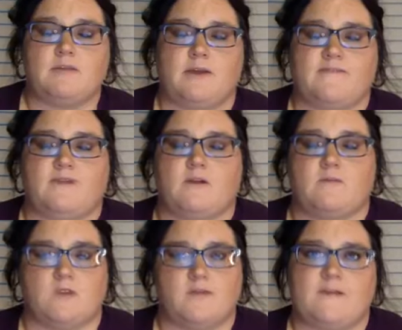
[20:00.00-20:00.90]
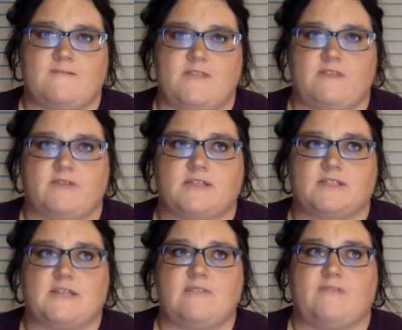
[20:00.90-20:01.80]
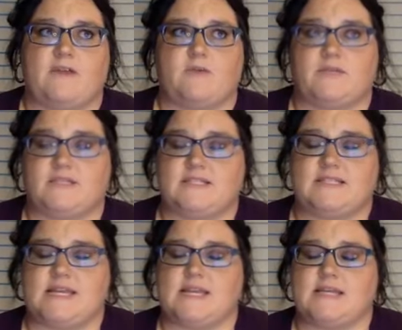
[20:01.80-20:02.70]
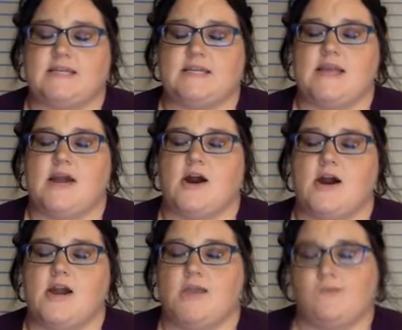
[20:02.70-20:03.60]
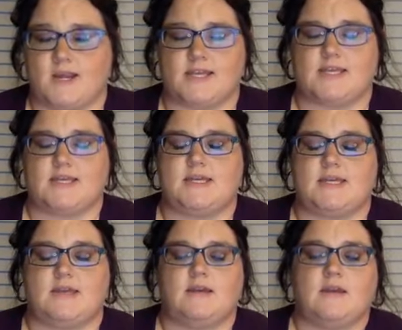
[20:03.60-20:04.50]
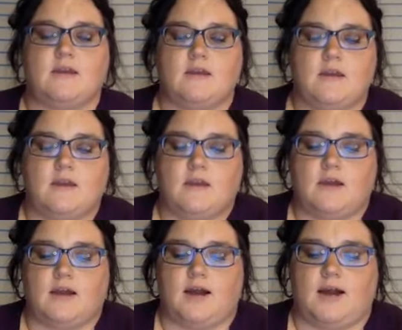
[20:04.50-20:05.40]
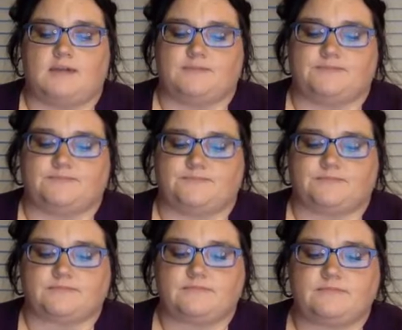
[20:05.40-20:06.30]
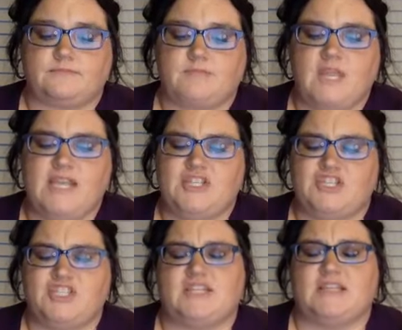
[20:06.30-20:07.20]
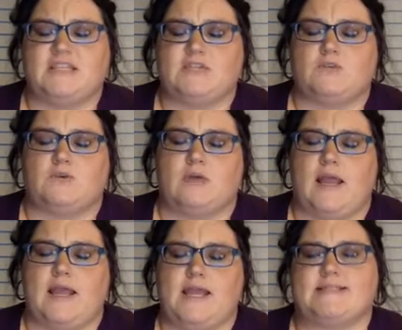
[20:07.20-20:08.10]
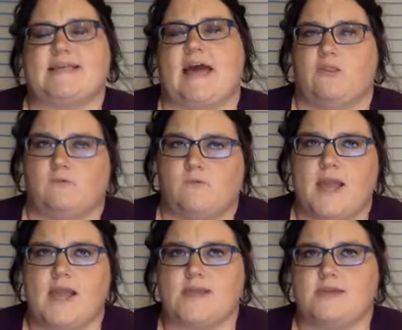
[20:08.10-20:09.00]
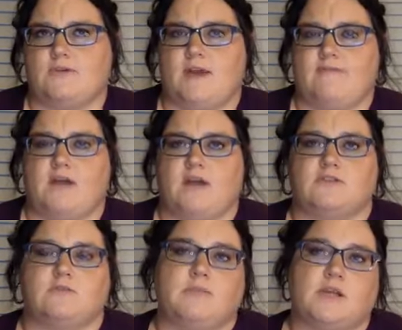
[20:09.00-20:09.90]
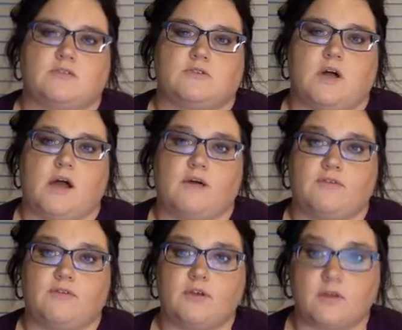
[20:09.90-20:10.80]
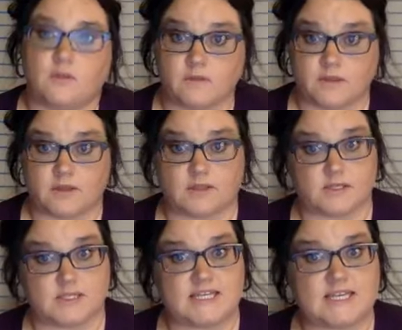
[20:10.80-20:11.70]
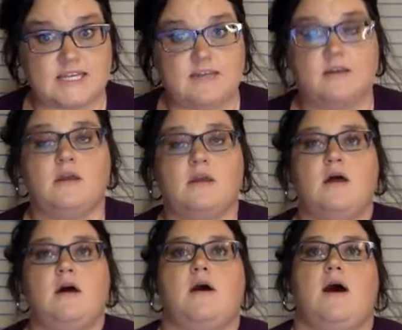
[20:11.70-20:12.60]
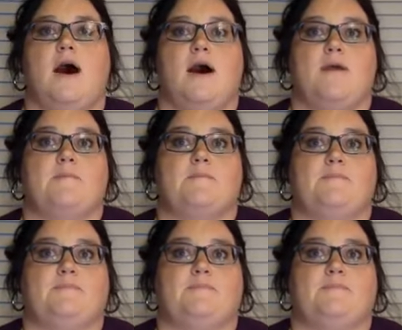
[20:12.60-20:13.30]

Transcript: by far one of my favorites if I wasn't staying in Waikiki. Um, it's just a little, it's out of the way. You don't have the hustle and bustle of the city. Um,